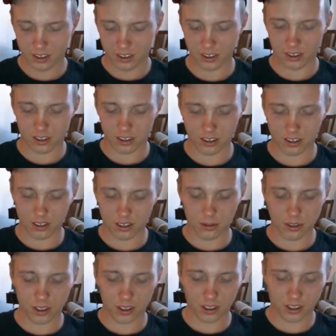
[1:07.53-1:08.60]
Let's do
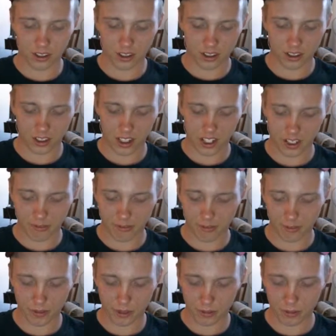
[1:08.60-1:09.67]
a can
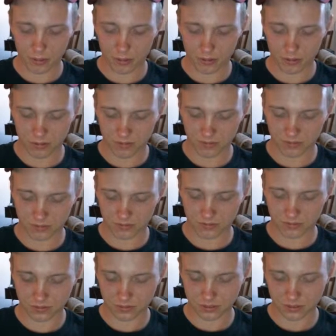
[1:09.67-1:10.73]
review.
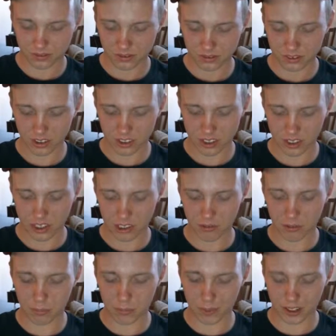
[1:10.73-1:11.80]
See what
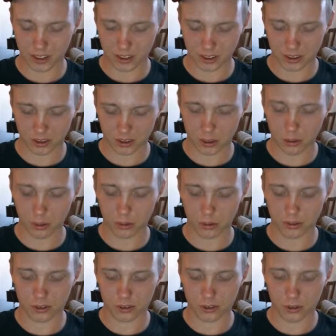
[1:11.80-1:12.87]
makes Skoal
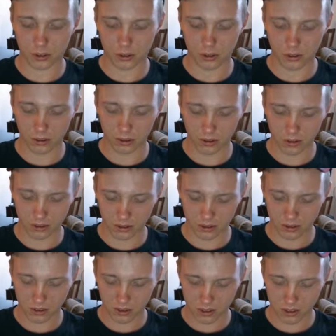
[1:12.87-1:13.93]
Skoal.
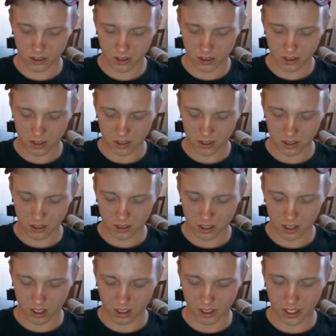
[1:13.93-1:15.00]

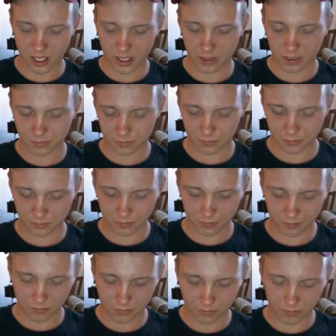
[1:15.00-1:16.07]
Alright.
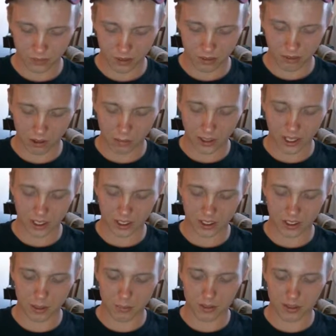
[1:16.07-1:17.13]
We're making
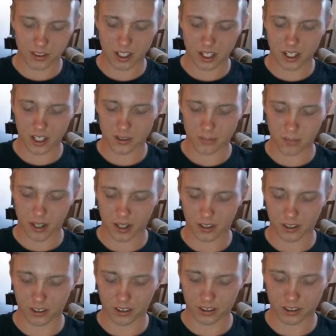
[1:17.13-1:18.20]
Dipper's Days
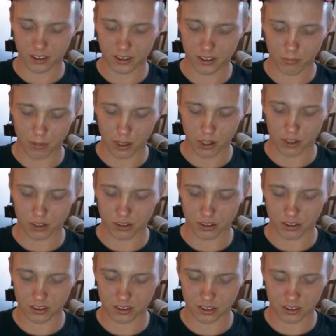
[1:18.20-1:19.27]
betters. Betters
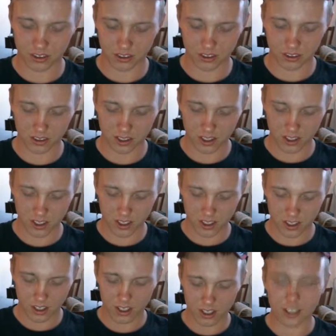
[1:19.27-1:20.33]
is
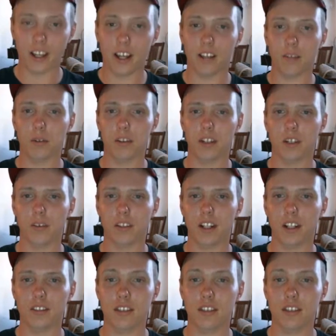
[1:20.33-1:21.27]
yeah, whatever that's